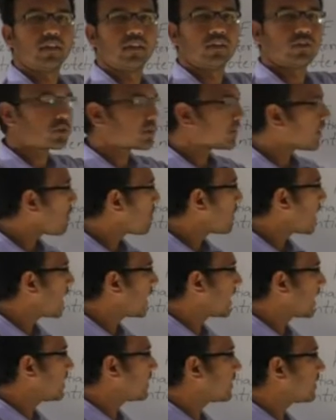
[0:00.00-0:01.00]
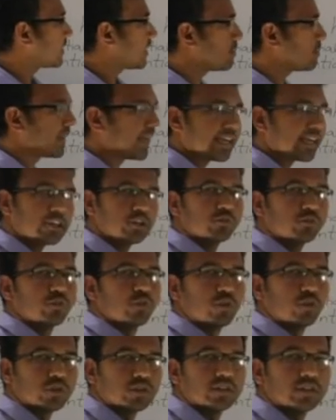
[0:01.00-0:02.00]
so I am applying some negative
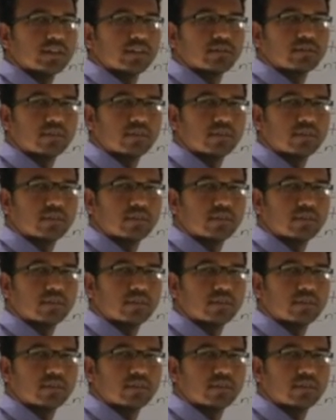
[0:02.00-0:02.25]
force.